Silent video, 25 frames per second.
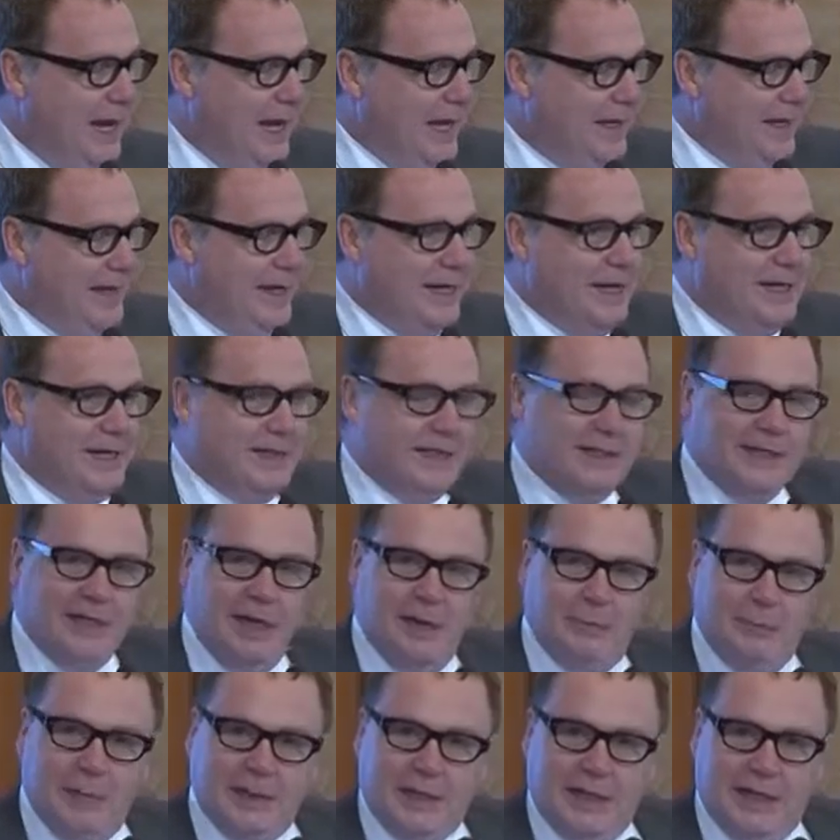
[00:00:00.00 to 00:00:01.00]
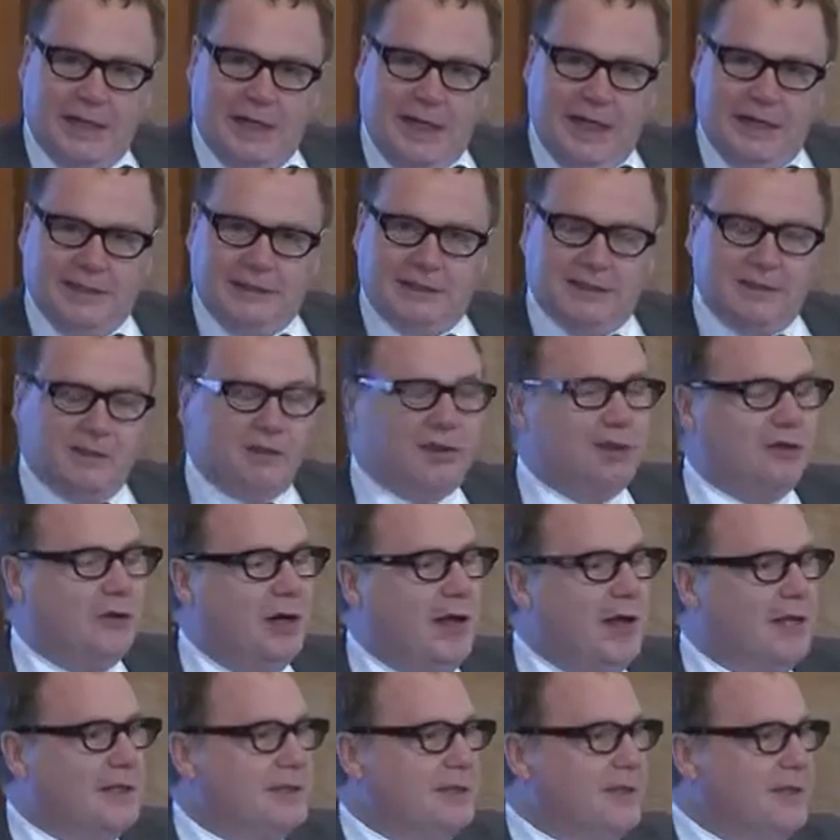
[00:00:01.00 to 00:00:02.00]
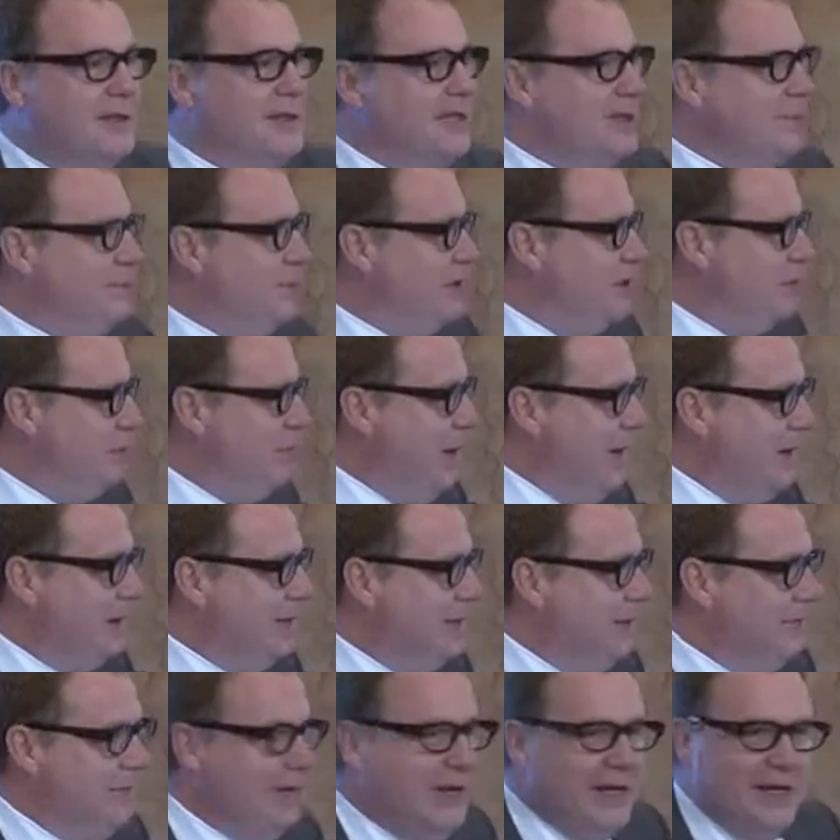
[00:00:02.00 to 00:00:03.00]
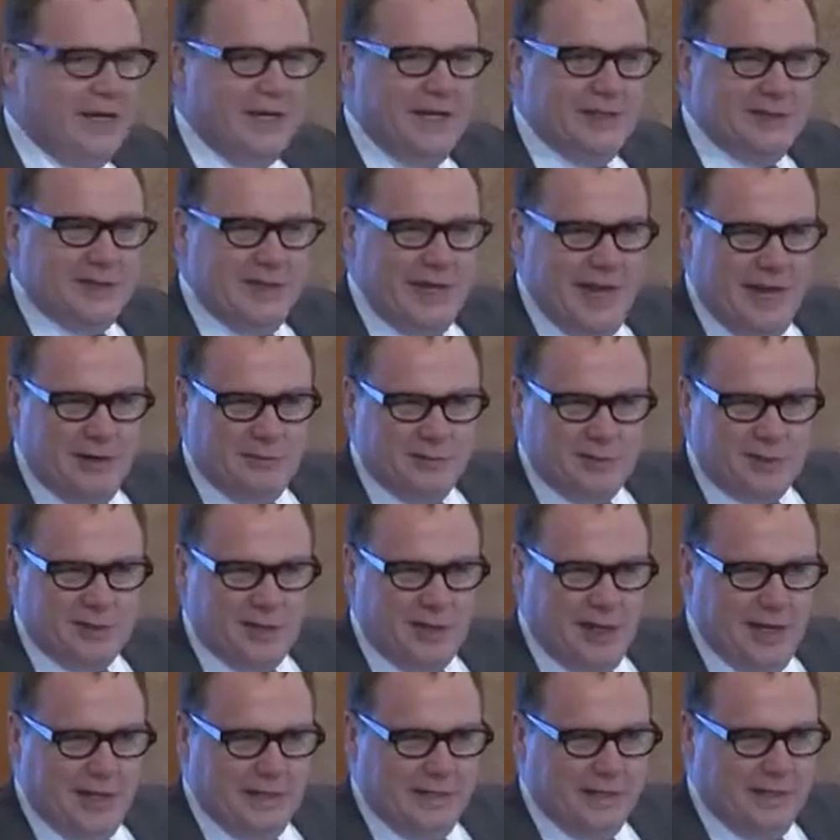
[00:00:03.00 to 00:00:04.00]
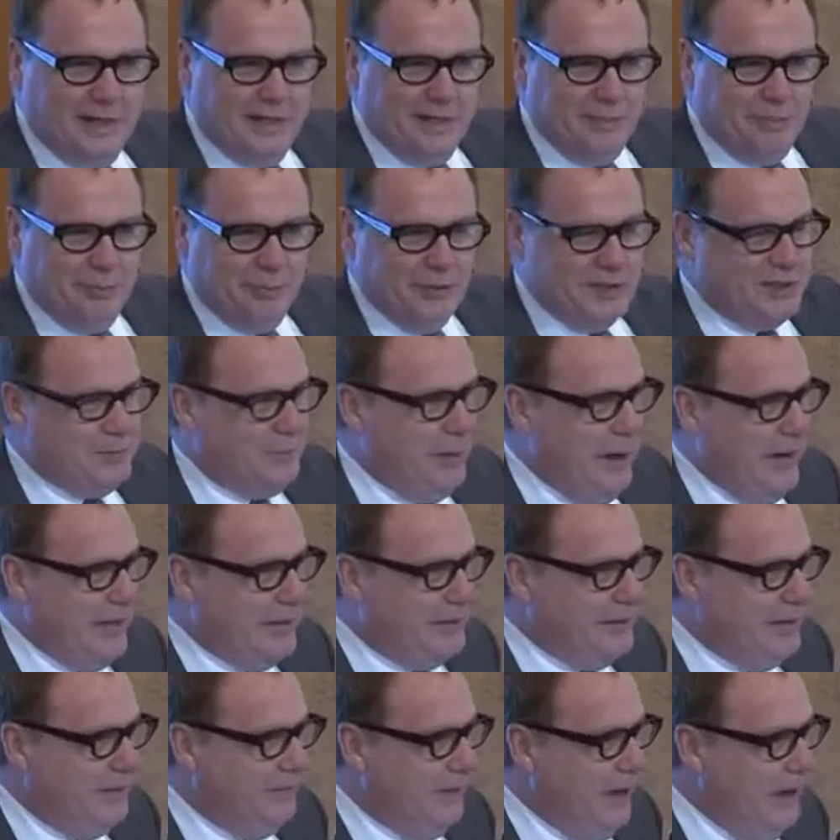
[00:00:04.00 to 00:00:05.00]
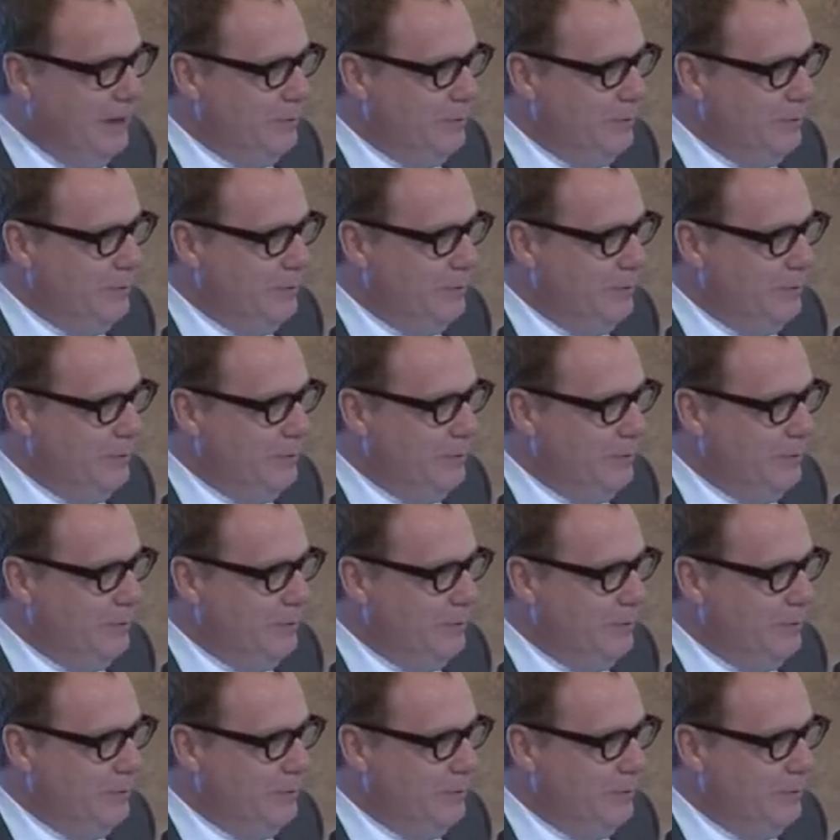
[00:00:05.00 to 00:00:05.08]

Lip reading: and India, but I'd like to stress that this perspective is an outside-in perspective.